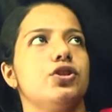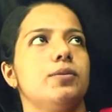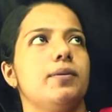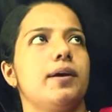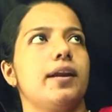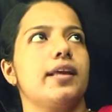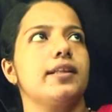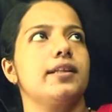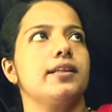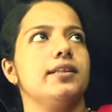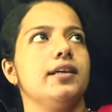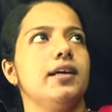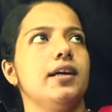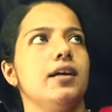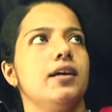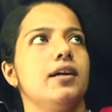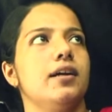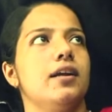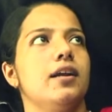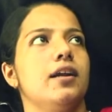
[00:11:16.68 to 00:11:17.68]
have
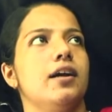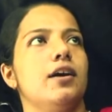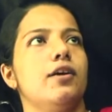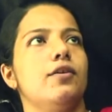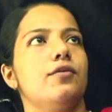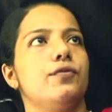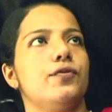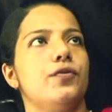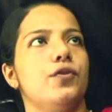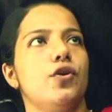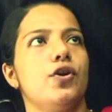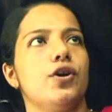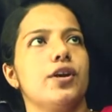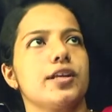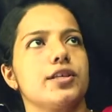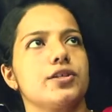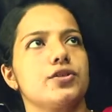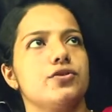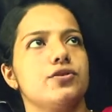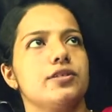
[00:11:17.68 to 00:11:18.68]
4
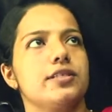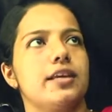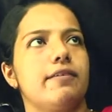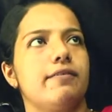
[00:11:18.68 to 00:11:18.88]
into 8 plus